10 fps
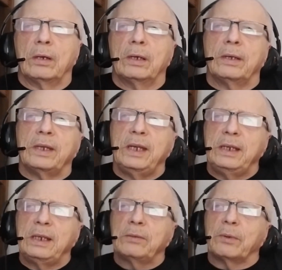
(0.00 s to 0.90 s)

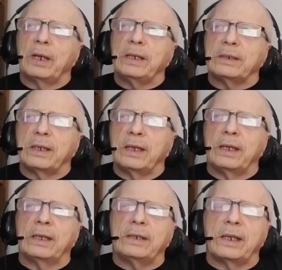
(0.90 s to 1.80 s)
Eating right
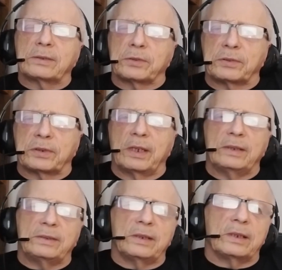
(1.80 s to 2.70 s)
and
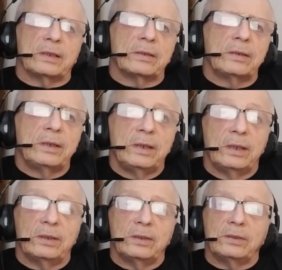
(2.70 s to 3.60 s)
exercising
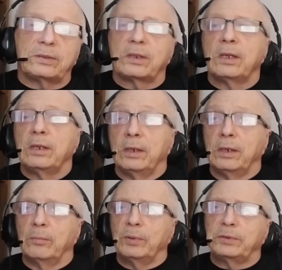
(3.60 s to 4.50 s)
is
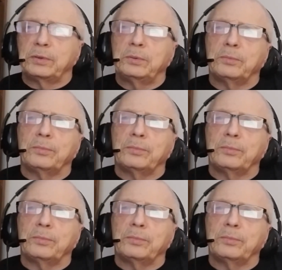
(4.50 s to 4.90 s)
number 2.